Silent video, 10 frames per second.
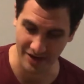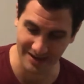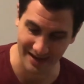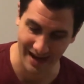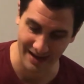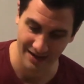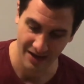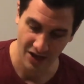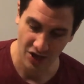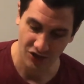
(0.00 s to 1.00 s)
today.
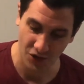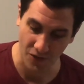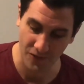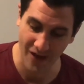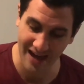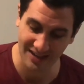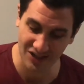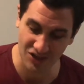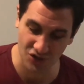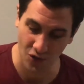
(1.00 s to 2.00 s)
So
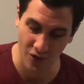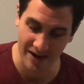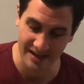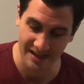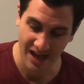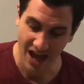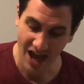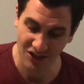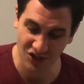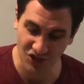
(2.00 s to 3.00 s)
fantasy stories
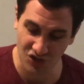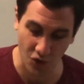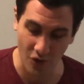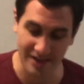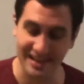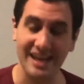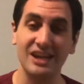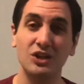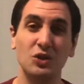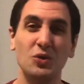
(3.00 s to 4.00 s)
are just stories that
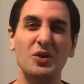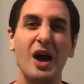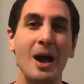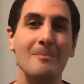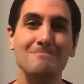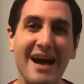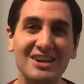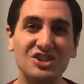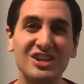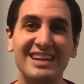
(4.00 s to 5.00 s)
include
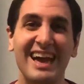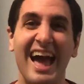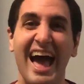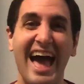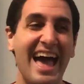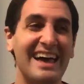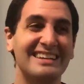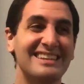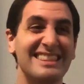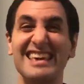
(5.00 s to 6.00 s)
magic
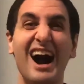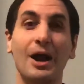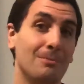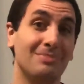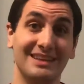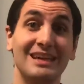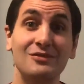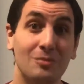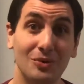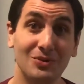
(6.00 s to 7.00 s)
and the
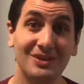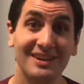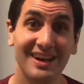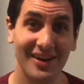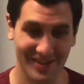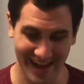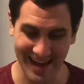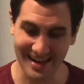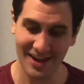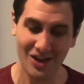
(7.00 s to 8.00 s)
unbelievable.
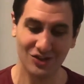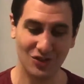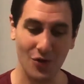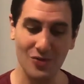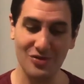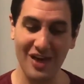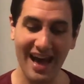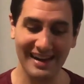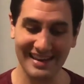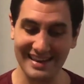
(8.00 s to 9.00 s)
Okay? So
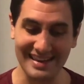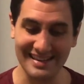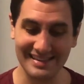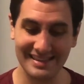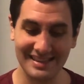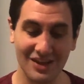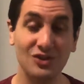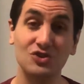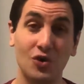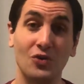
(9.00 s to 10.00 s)
that is the
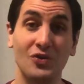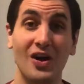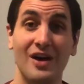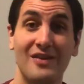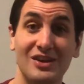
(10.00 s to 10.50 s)
genre of our